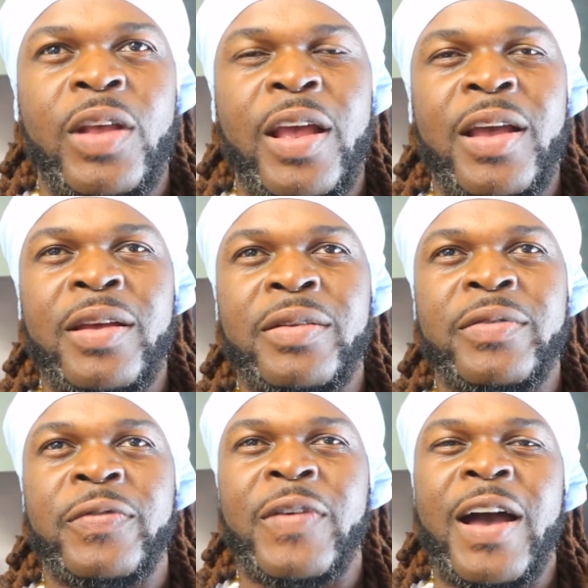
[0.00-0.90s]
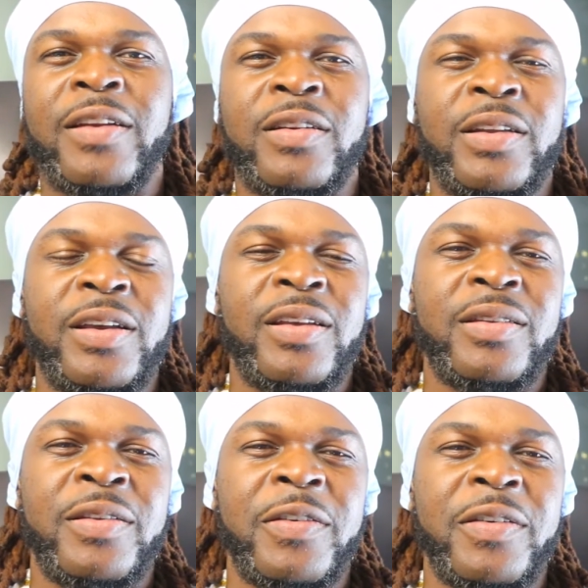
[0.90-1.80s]
And finally,
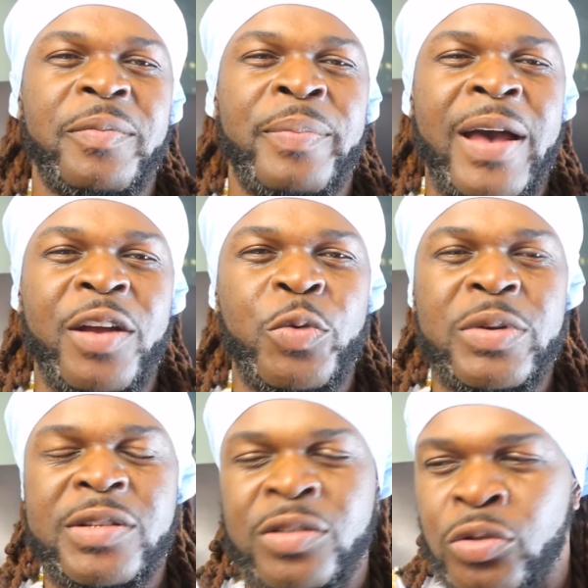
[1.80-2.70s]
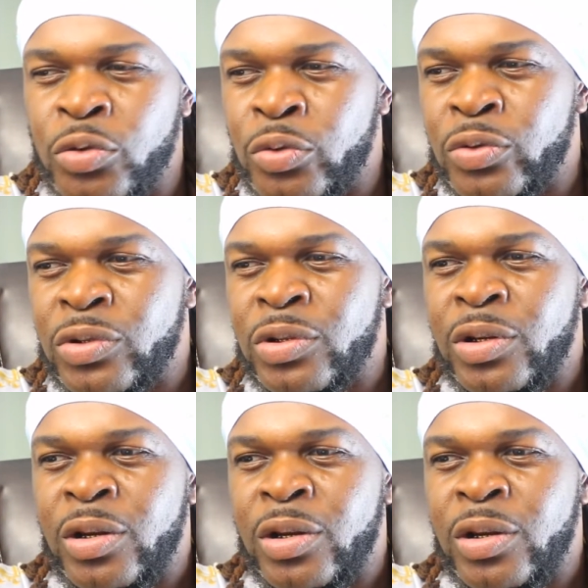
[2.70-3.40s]
the battle ensues.